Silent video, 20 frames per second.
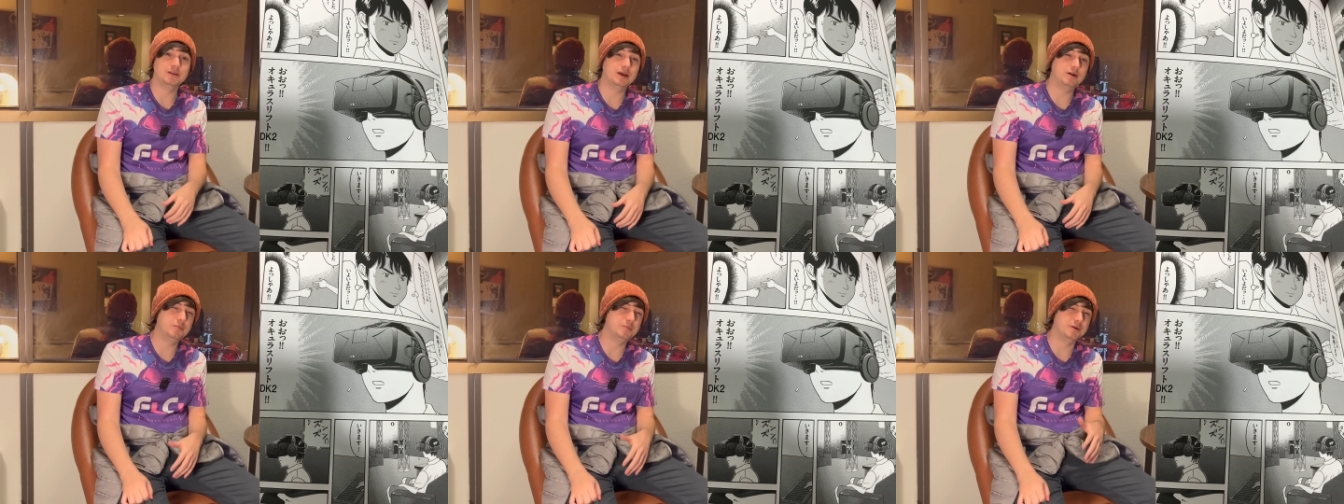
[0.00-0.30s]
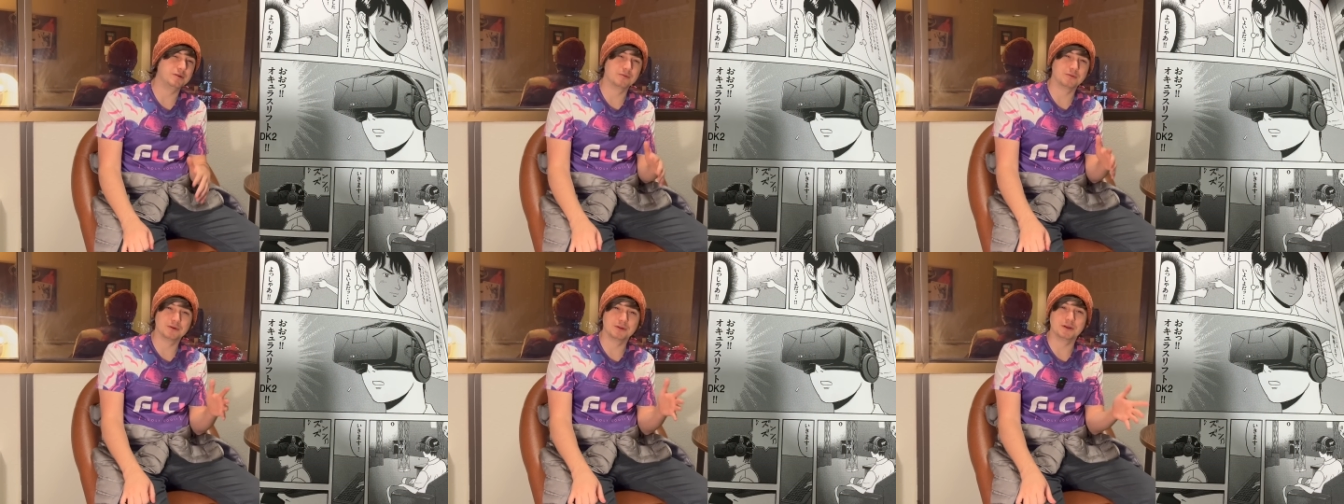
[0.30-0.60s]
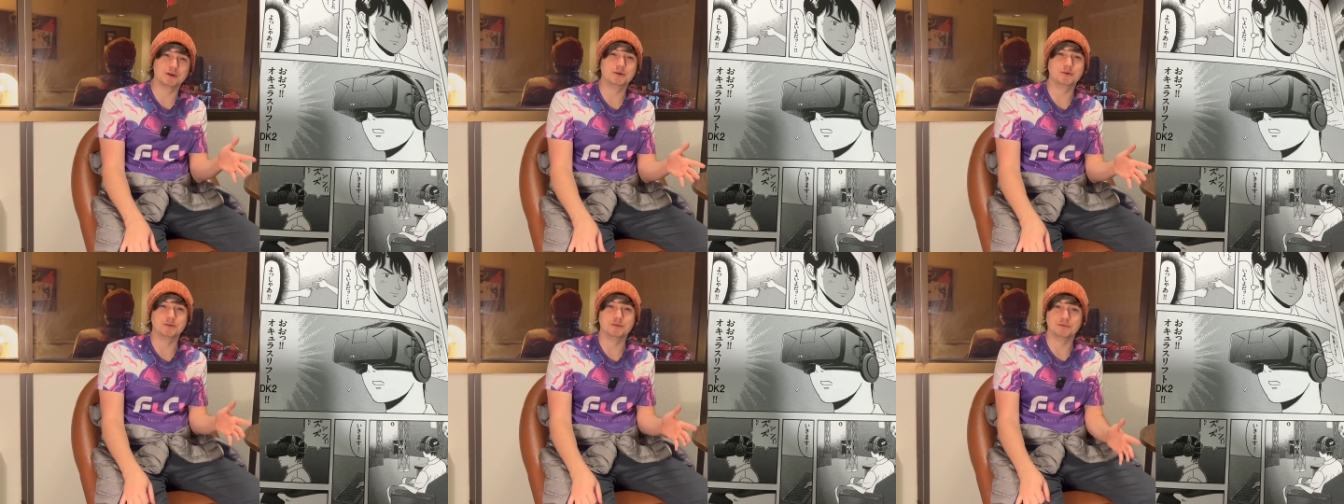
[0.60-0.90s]
That would be a
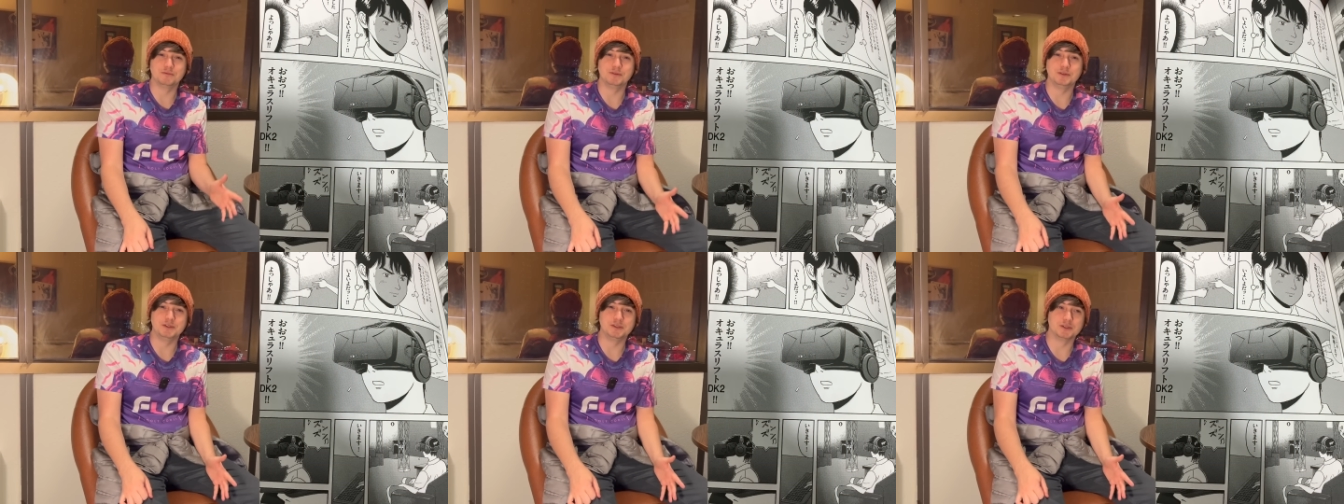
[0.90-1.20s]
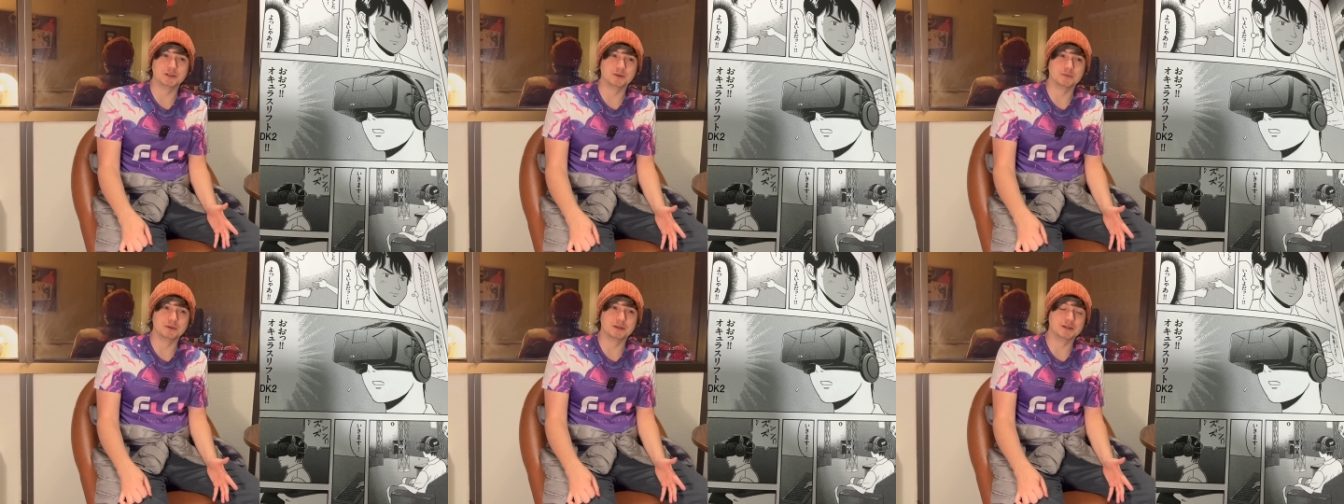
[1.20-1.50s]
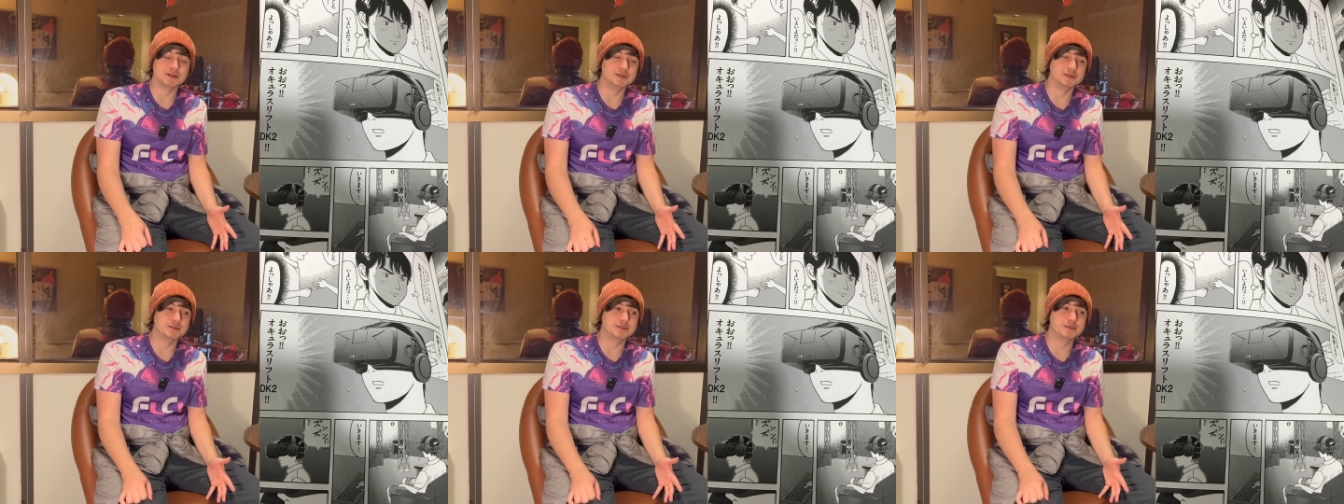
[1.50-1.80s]
really cool feature
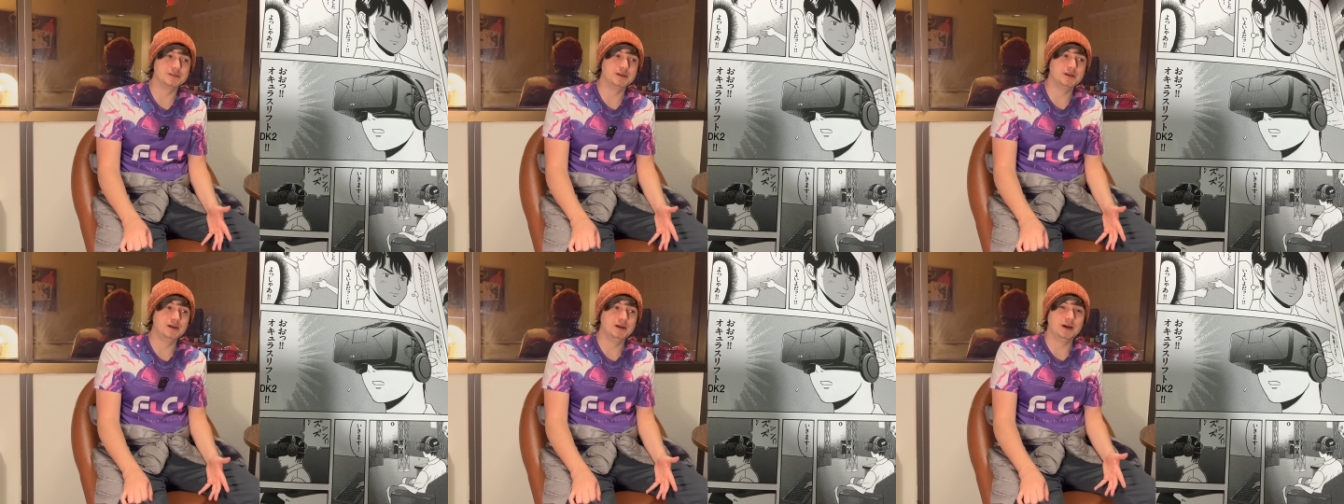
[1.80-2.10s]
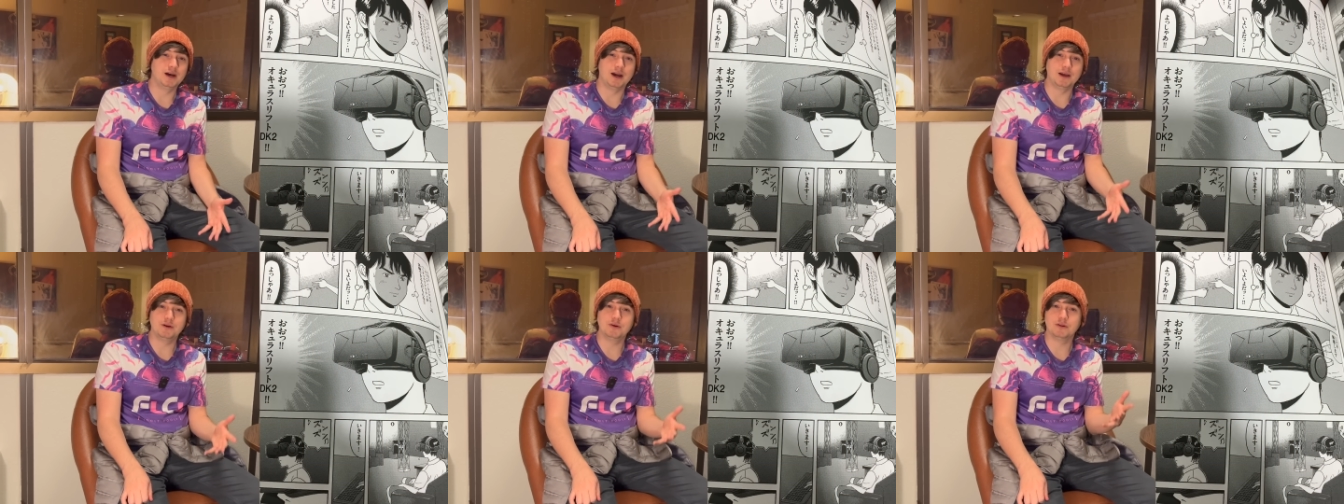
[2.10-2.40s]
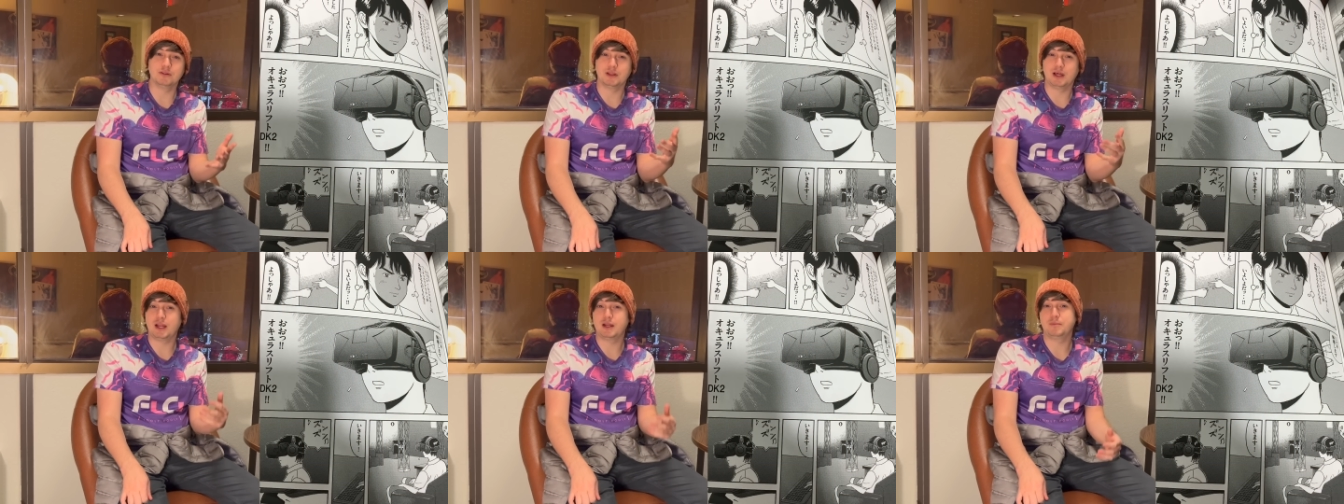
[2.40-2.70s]
because I know a
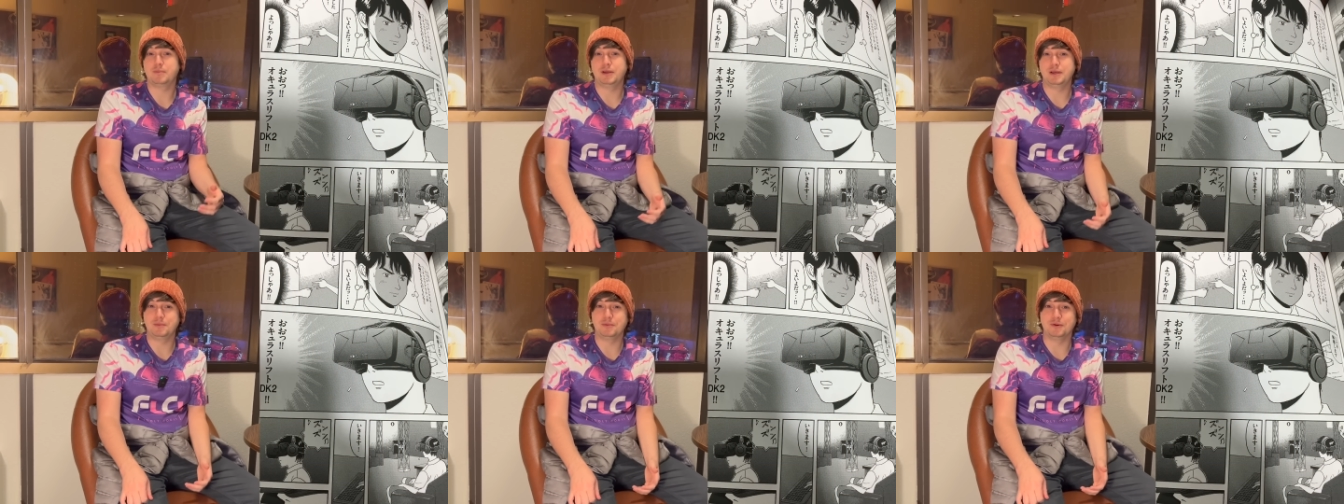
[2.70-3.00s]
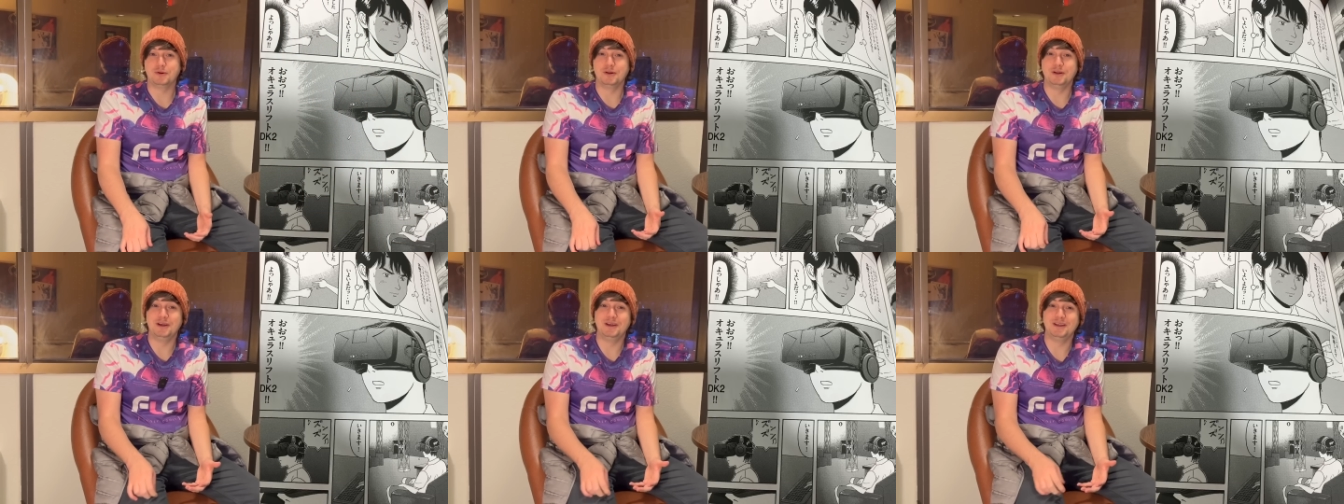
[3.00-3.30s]
lot of people